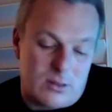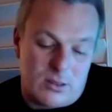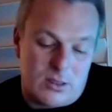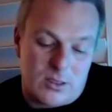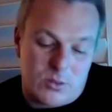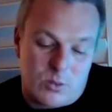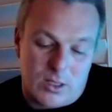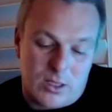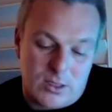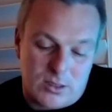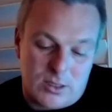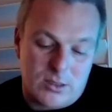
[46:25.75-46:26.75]
And it's one of
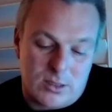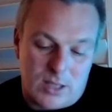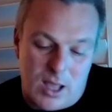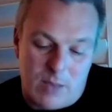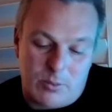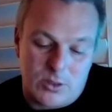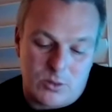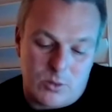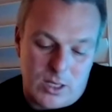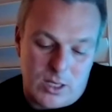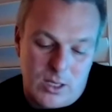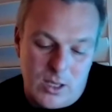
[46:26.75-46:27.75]
those things that happens
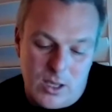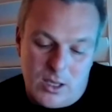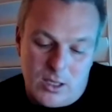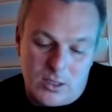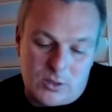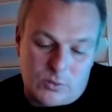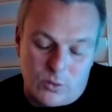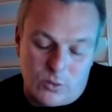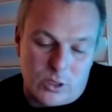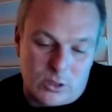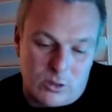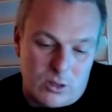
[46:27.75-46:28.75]
where it's
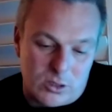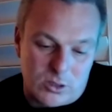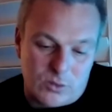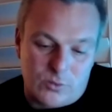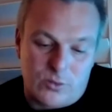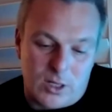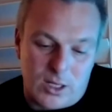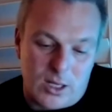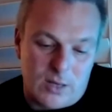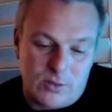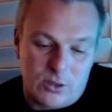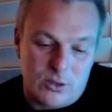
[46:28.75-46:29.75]
4 o'clock, it's a Friday
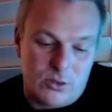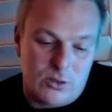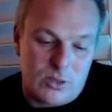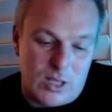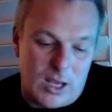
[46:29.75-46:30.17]
afternoon,